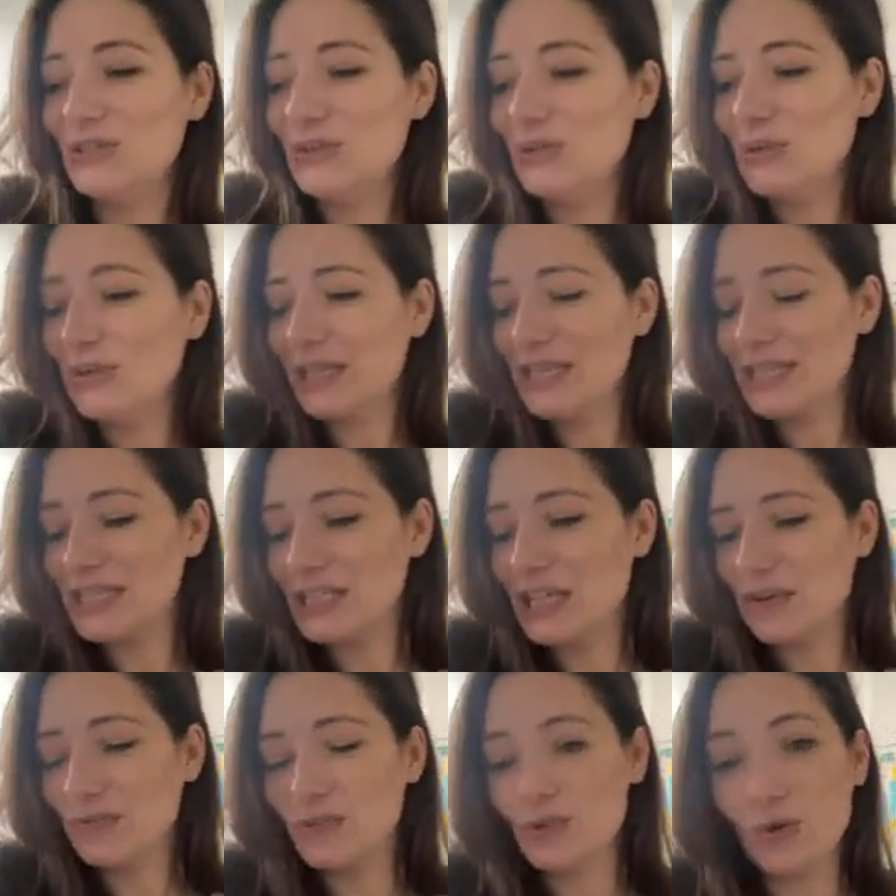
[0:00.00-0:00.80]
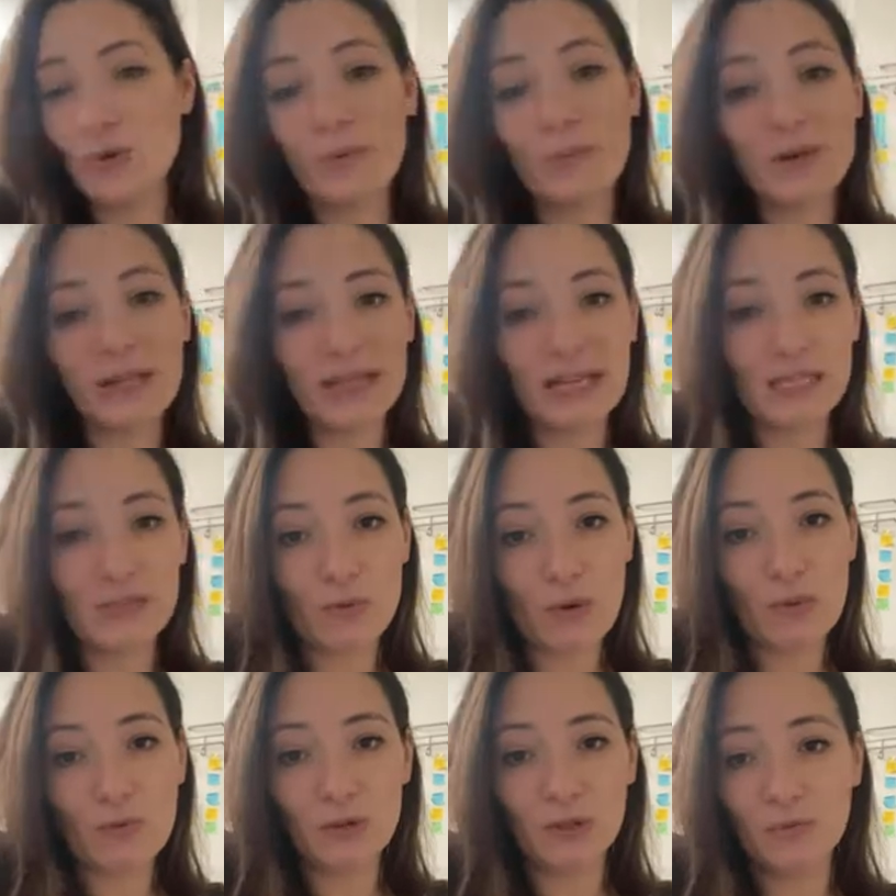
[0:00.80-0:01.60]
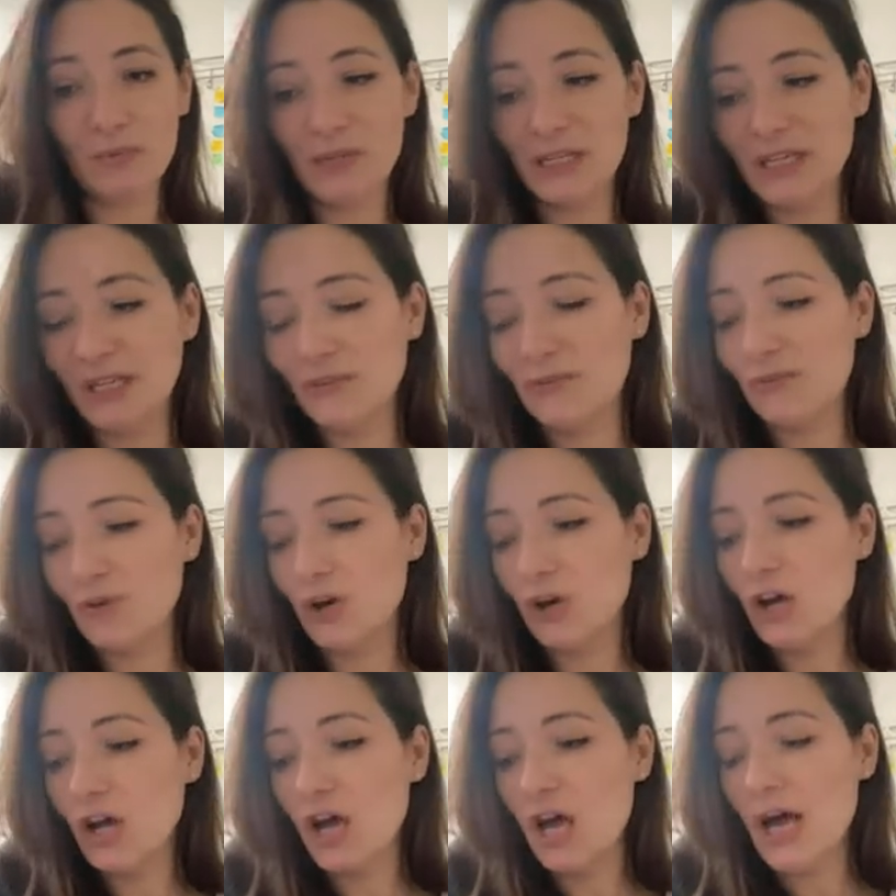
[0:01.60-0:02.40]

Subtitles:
that stuff. So, but that's what I'm going to be here for.